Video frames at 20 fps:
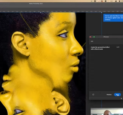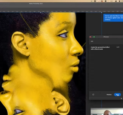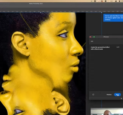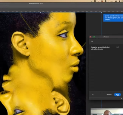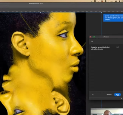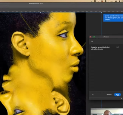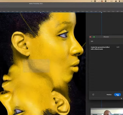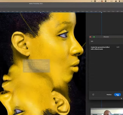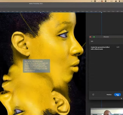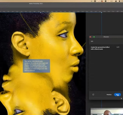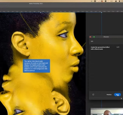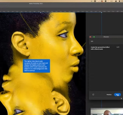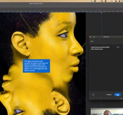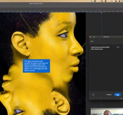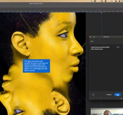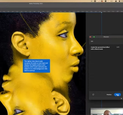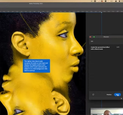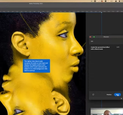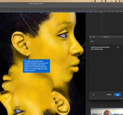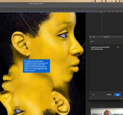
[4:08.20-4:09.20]

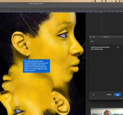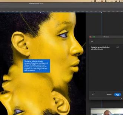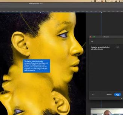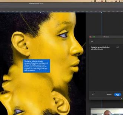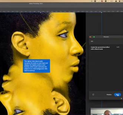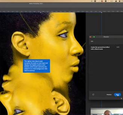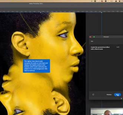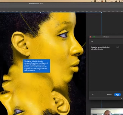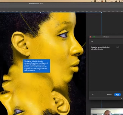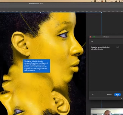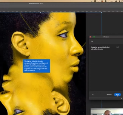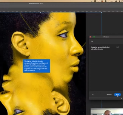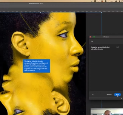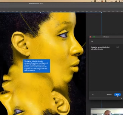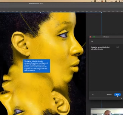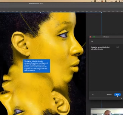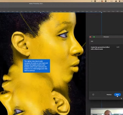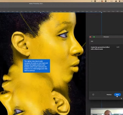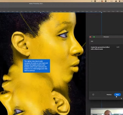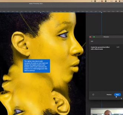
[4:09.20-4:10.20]

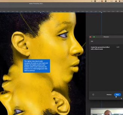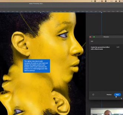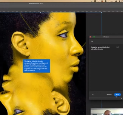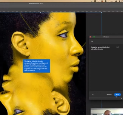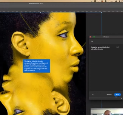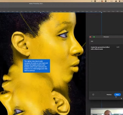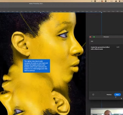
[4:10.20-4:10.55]
[no speech]